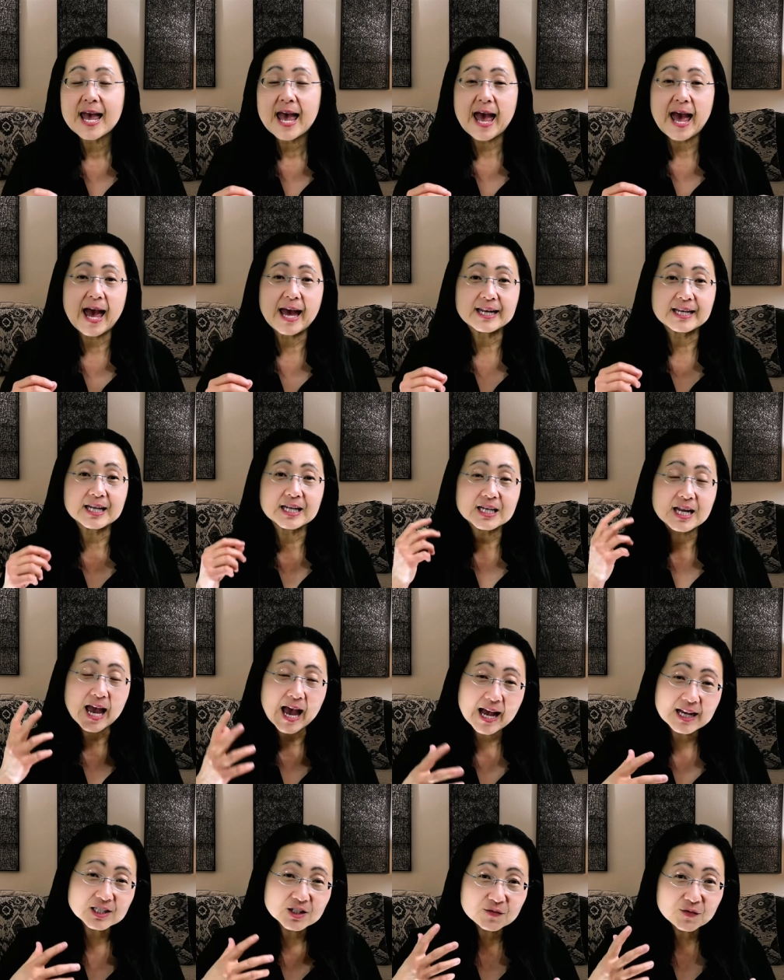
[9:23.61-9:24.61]
And it
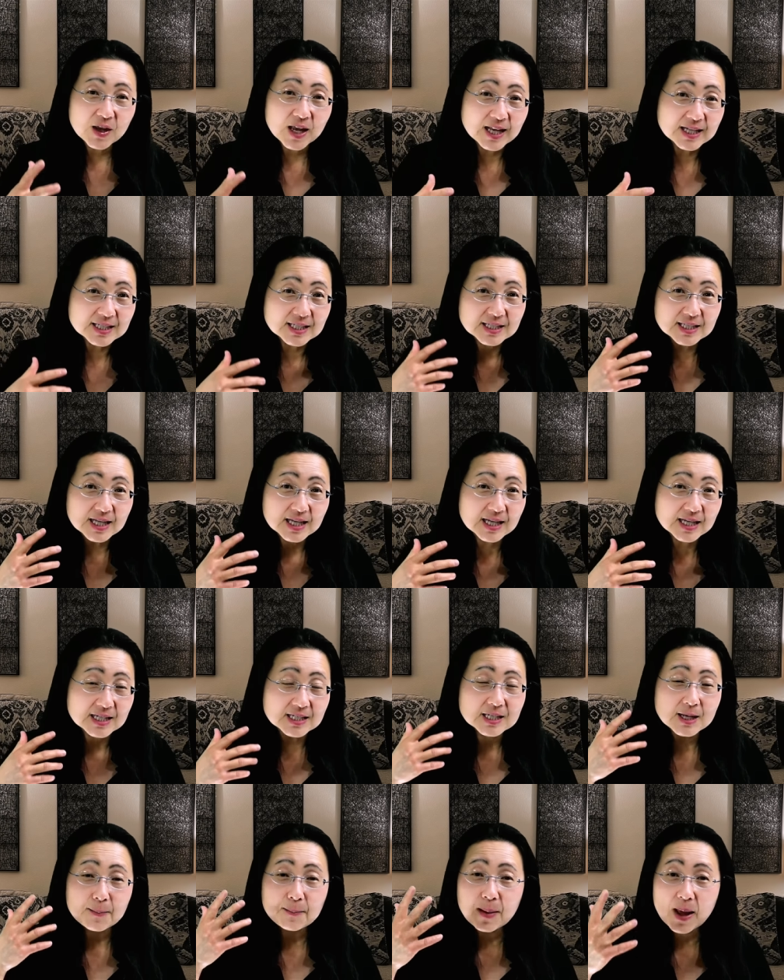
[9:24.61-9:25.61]
activates
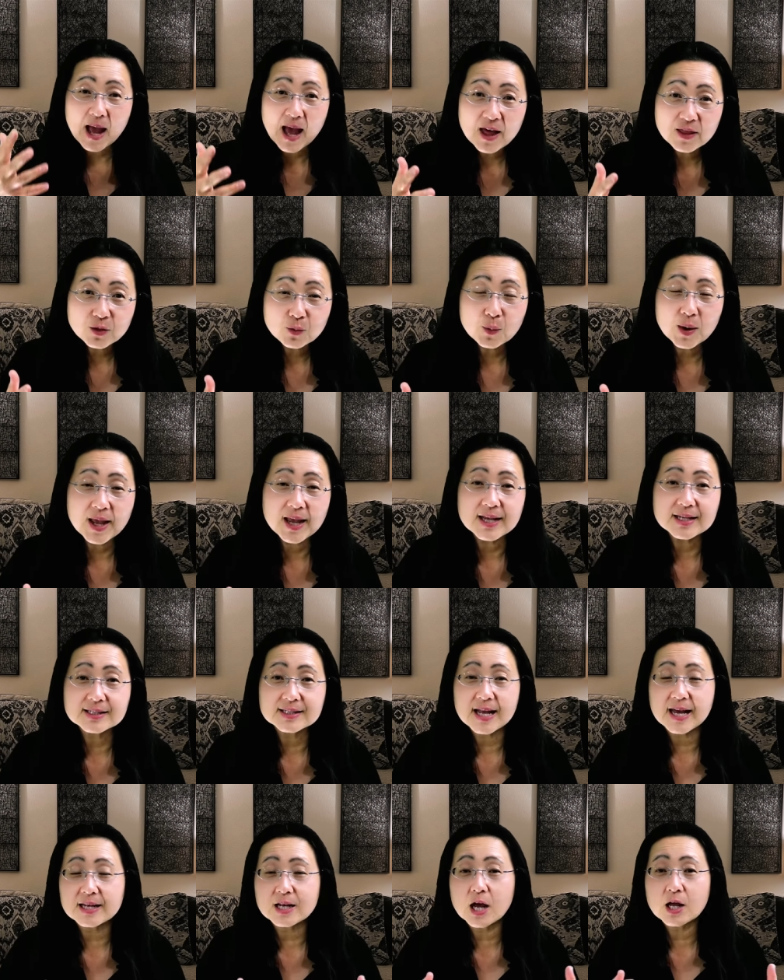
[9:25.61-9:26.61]
these pathways
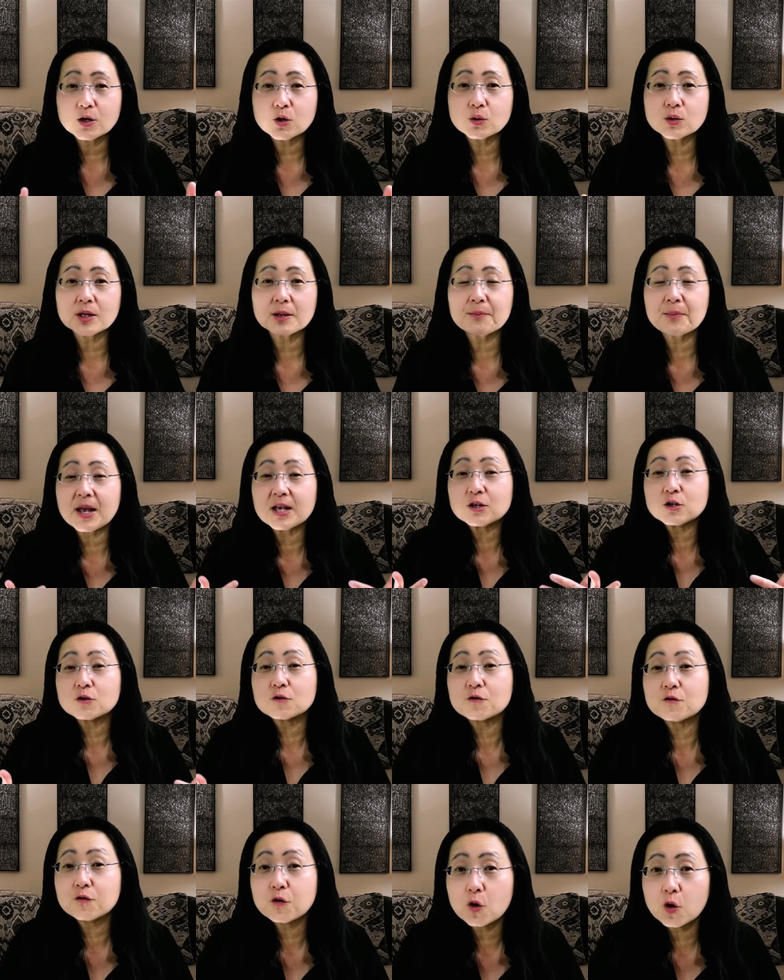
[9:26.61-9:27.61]
that not only make you
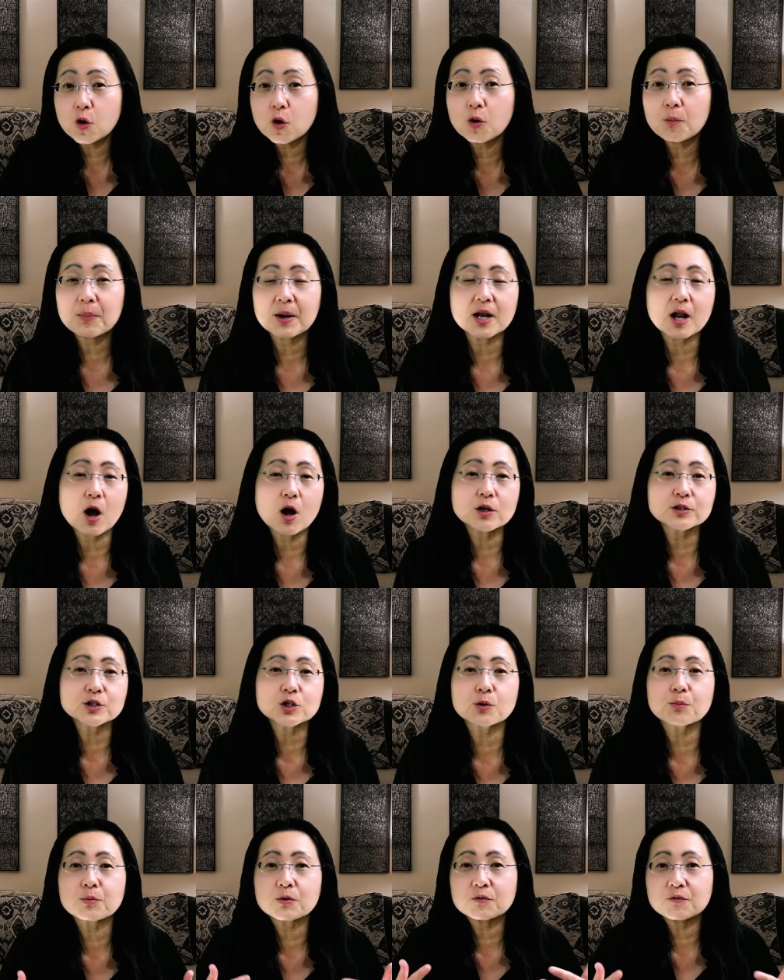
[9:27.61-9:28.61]
full, but
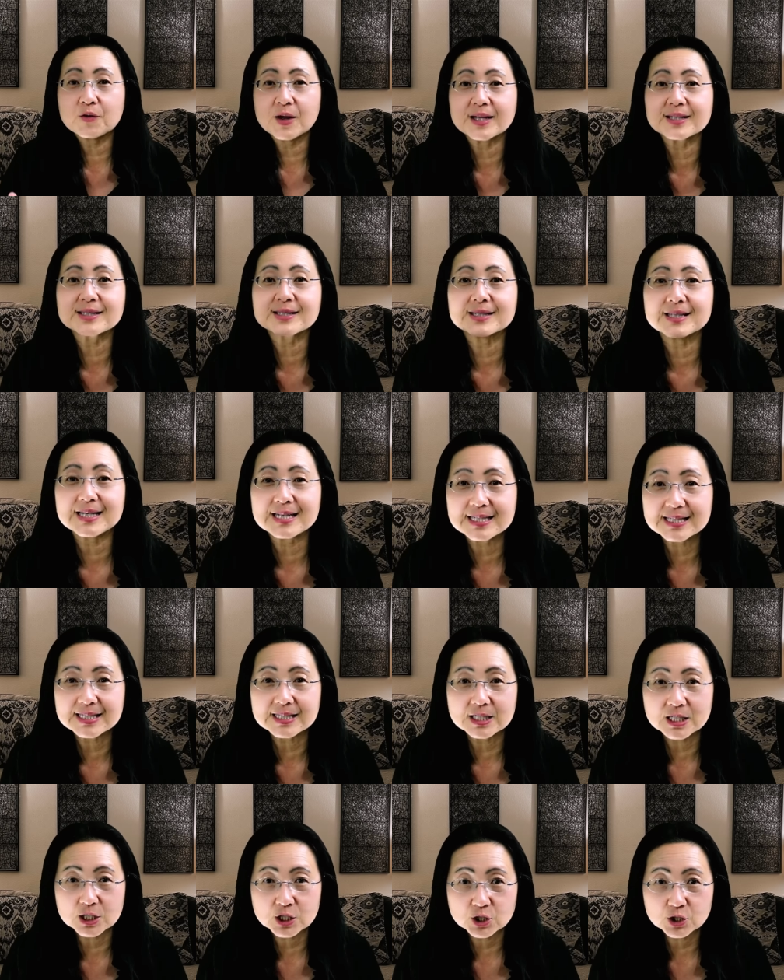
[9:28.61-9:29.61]
also prevents these
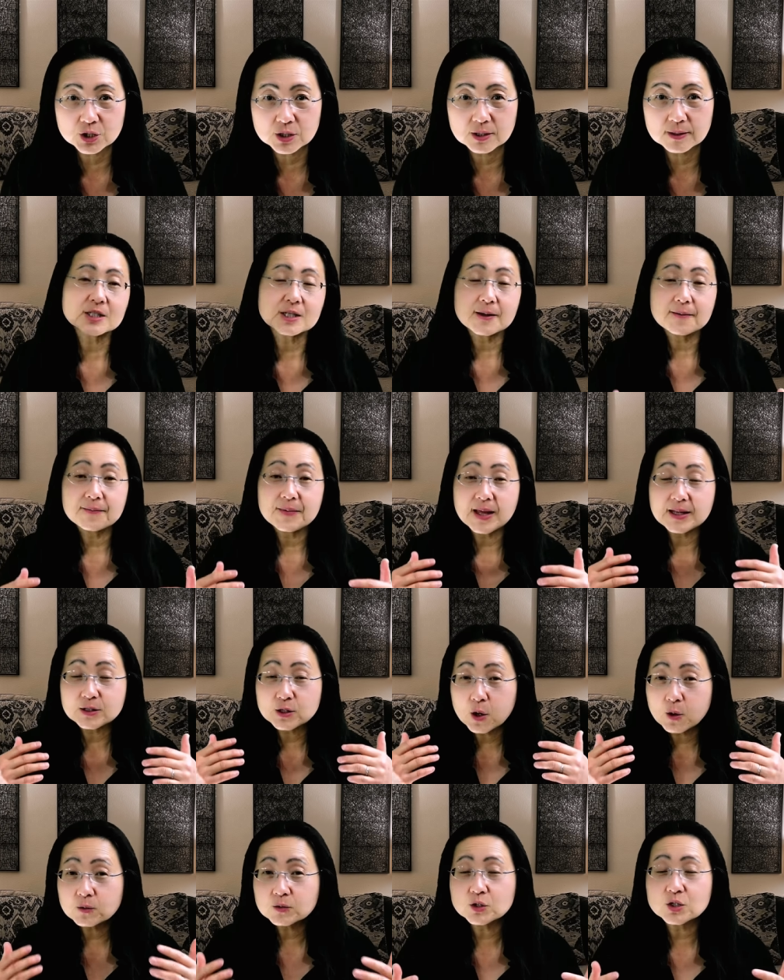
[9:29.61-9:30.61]
addictions. They
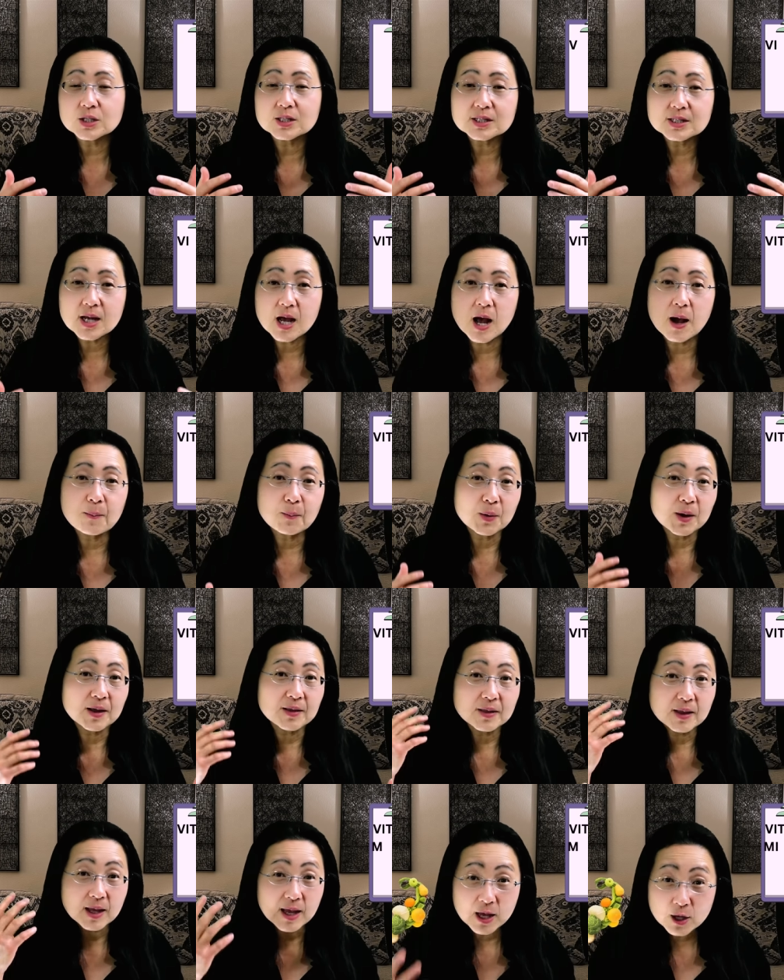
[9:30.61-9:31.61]
don't just come
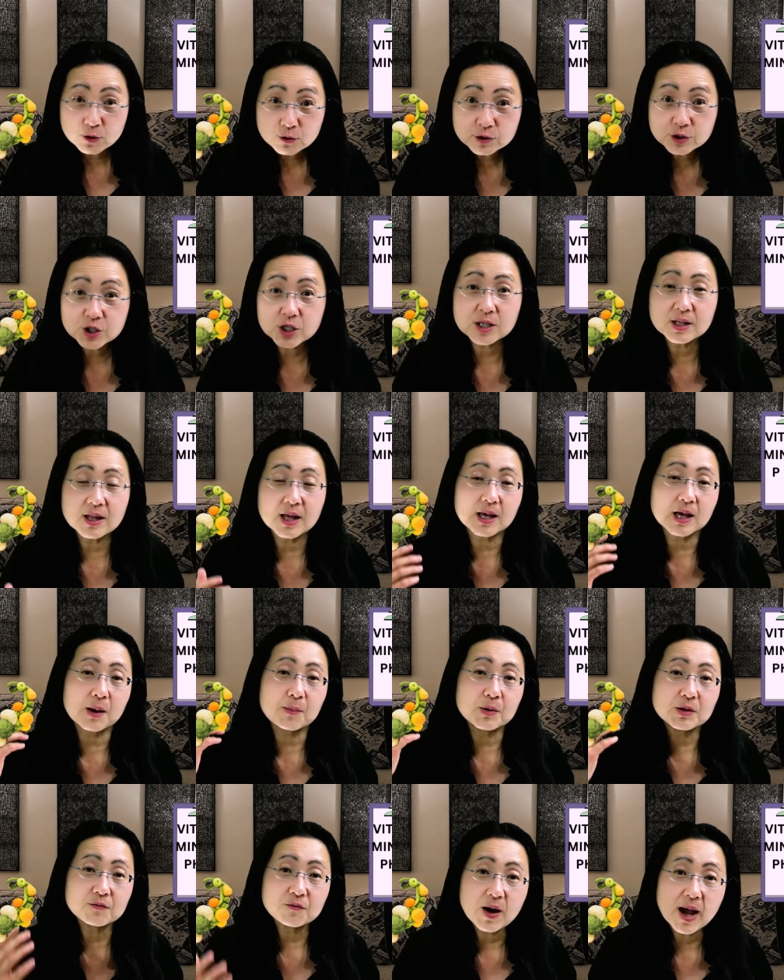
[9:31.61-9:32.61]
with energy. They
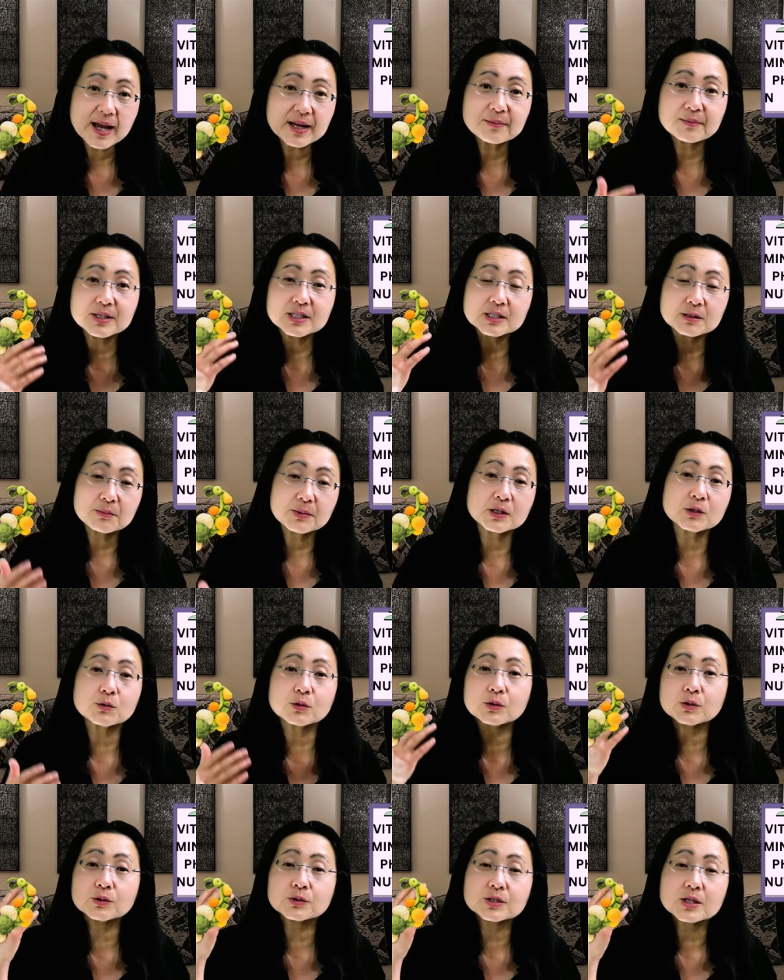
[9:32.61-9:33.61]
come with vitamins,
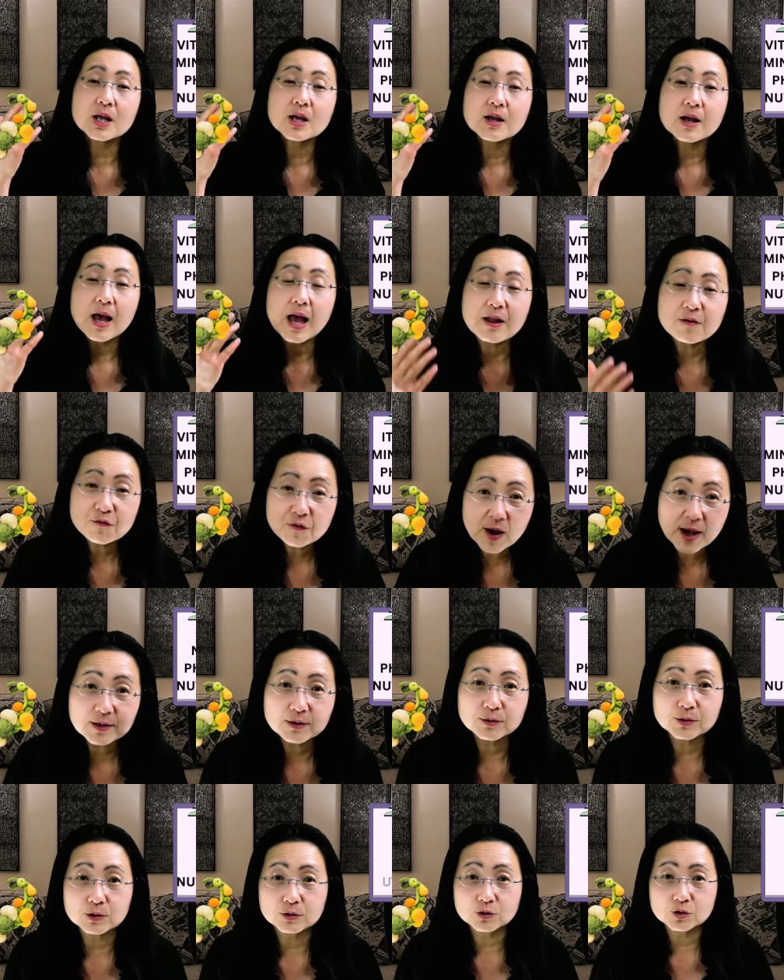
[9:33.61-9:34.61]
minerals, and
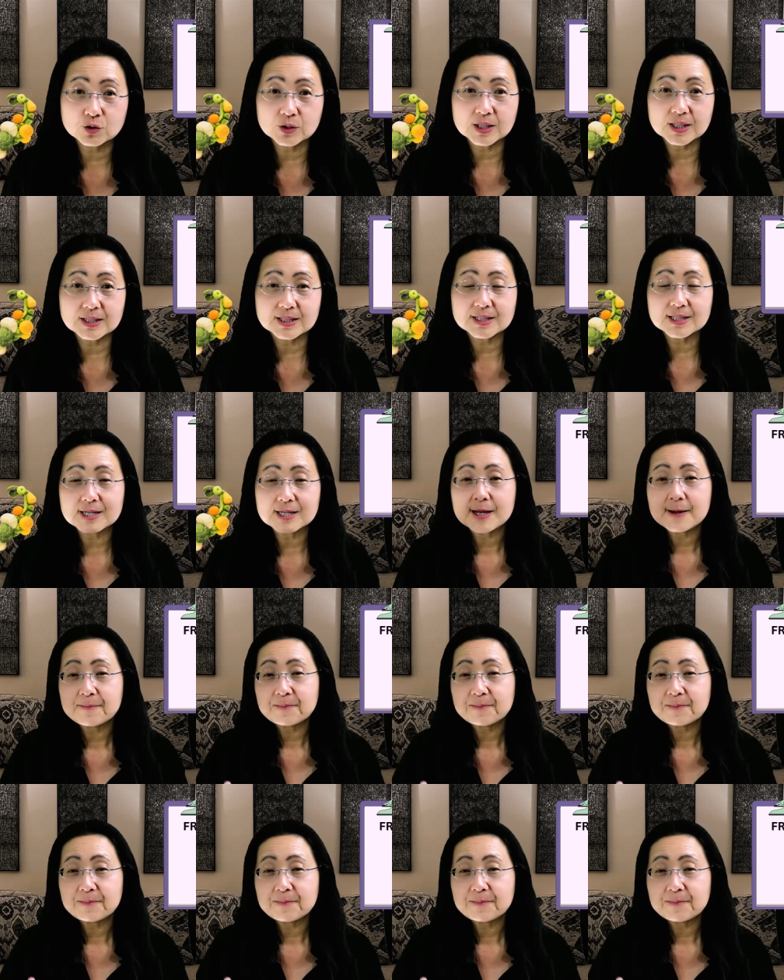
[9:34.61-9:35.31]
phytonutrients.